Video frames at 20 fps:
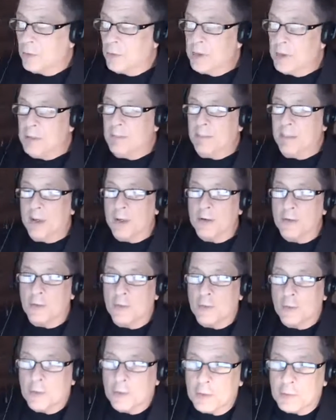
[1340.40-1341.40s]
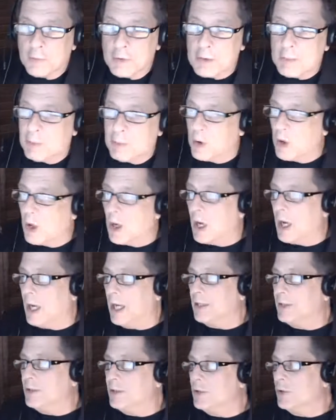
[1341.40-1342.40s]
rebuttal or the
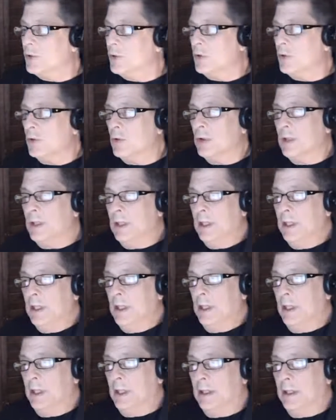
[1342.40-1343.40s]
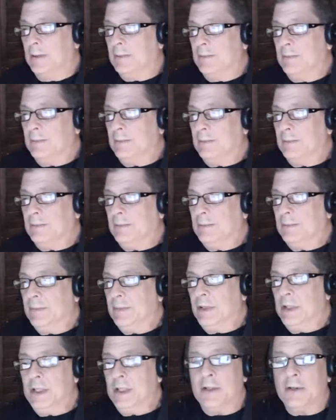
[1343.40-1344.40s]
reply to
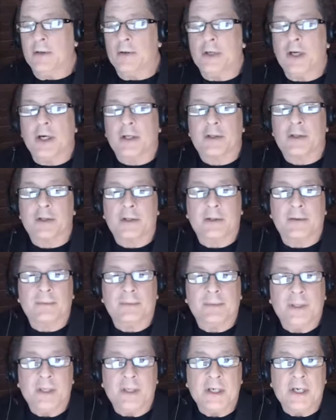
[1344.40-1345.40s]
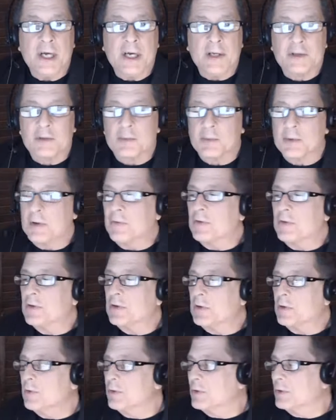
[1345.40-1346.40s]
the introduction and the announcement of this
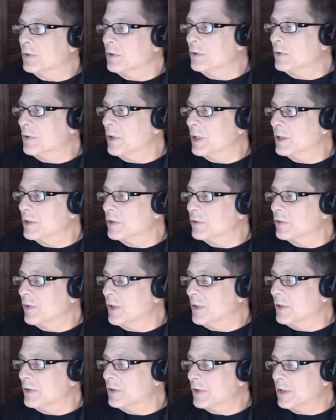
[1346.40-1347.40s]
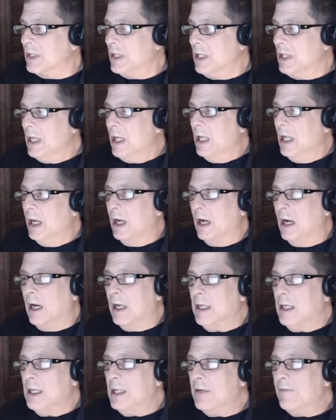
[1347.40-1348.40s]
new legislation.
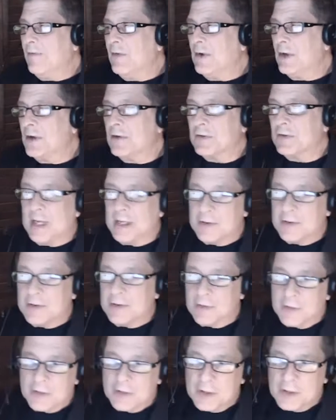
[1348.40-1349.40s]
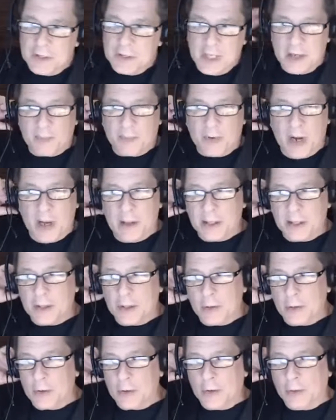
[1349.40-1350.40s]
He figures that's going to take probably
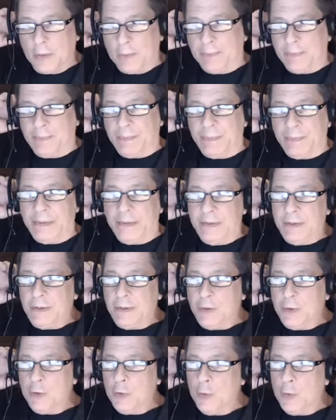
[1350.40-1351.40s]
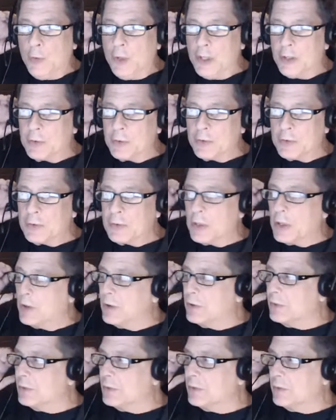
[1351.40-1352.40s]
another 2 weeks or
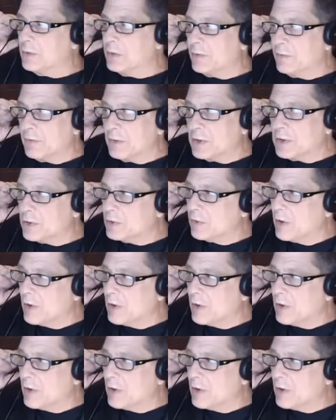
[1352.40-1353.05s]
so to finish